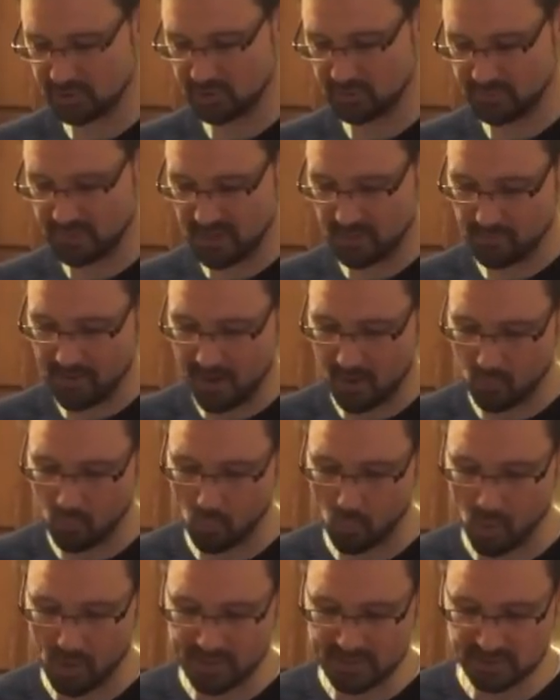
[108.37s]
it should be
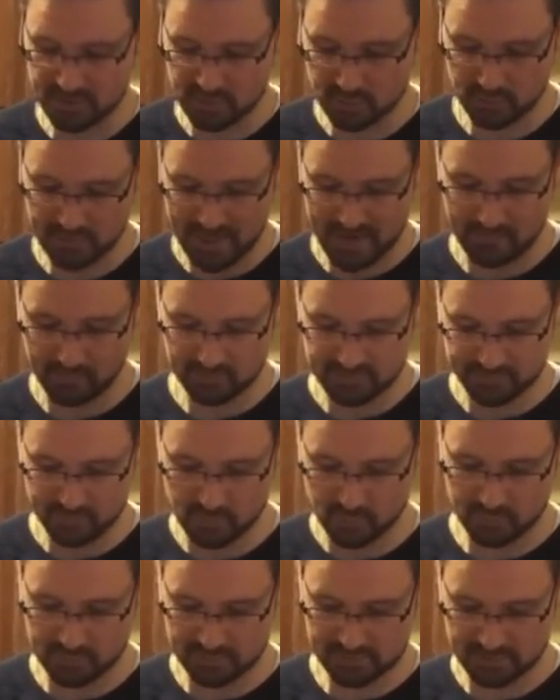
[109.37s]
about one to two
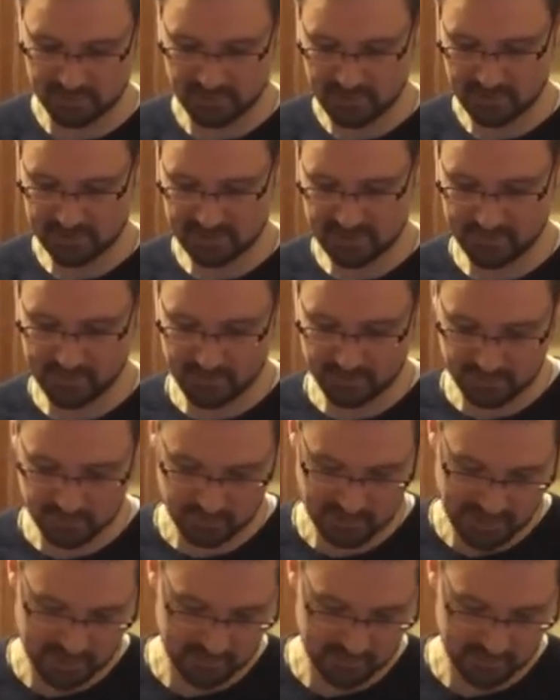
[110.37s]
tablespoons. Say about two